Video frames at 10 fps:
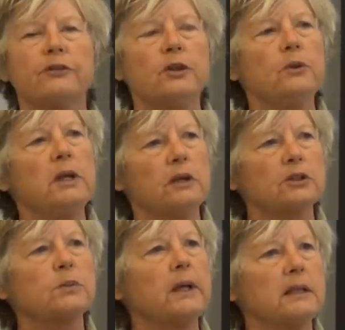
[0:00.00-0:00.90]
a few
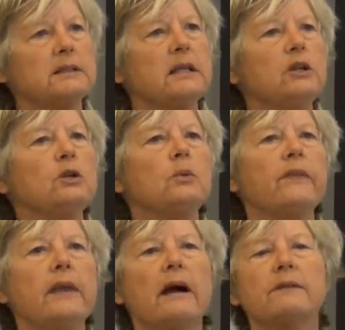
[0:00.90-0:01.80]
years, we continued
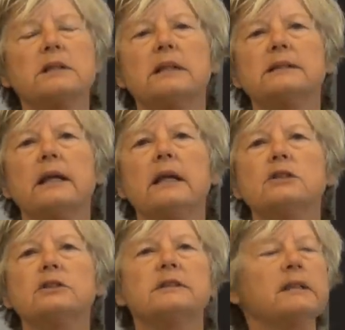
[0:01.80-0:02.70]
with the advertising
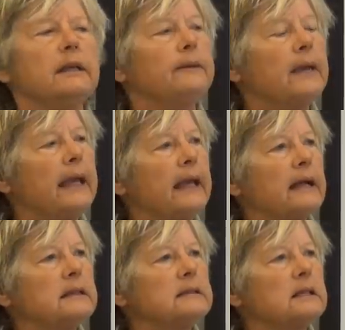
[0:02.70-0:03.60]
agency
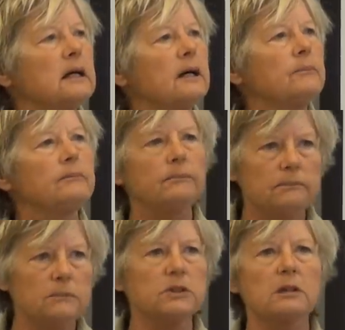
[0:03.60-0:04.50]
and um,
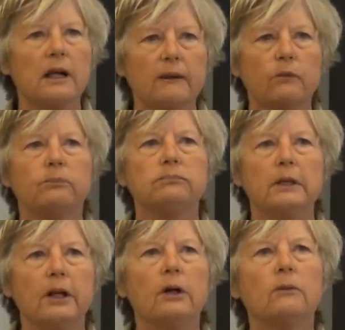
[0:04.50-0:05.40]
just kind of,
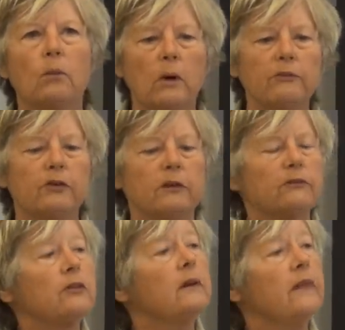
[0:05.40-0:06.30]
you know, one foot in
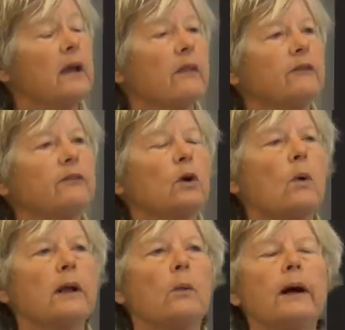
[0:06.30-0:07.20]
front of the other for
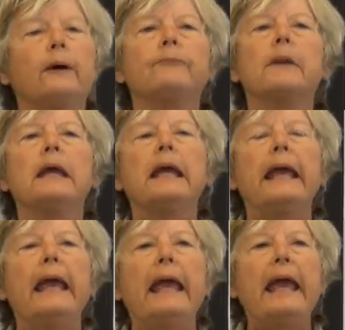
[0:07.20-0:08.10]
quite a while.
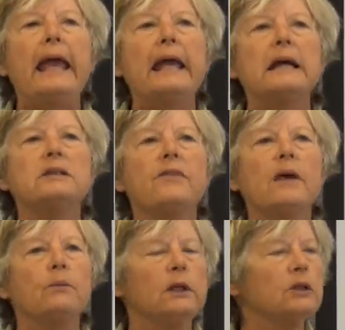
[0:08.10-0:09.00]
And
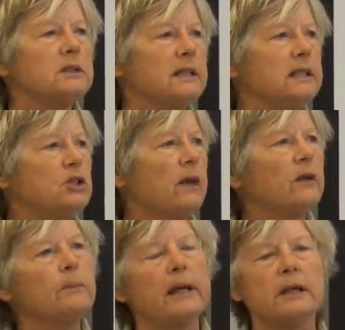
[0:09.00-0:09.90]
then we looked at each
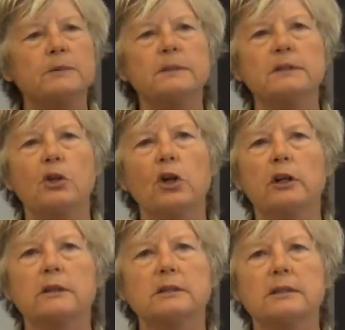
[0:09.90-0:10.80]
other. My husband's an
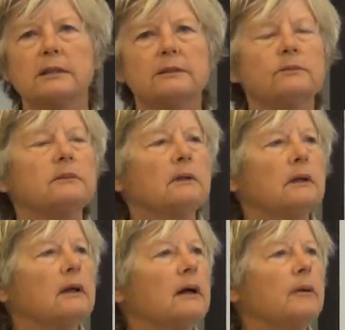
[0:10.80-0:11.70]
artist, and
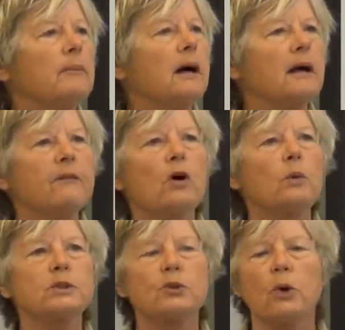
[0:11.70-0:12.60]
um, I've
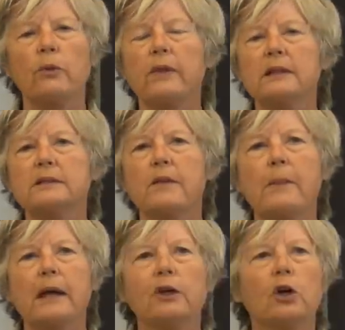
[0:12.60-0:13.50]
always grown things in the
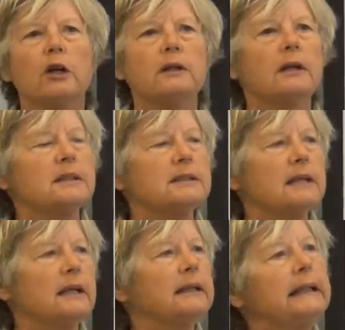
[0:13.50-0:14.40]
backyard. And I said,